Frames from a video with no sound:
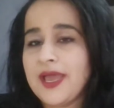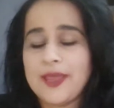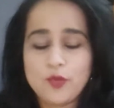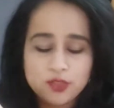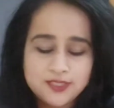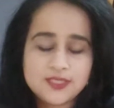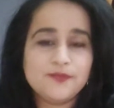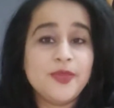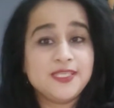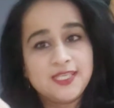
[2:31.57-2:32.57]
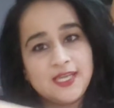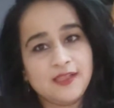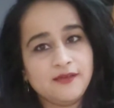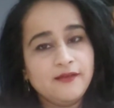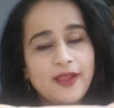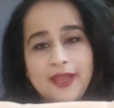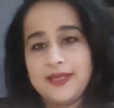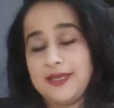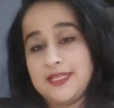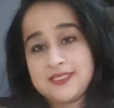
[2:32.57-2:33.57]
I bought this in basic color,
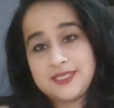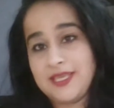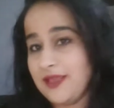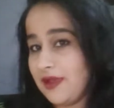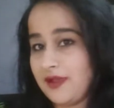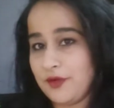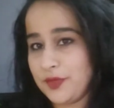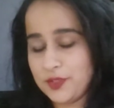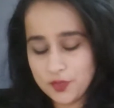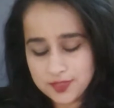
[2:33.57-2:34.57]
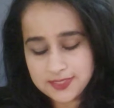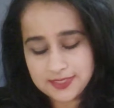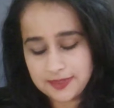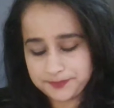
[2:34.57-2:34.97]
and let's see how it goes.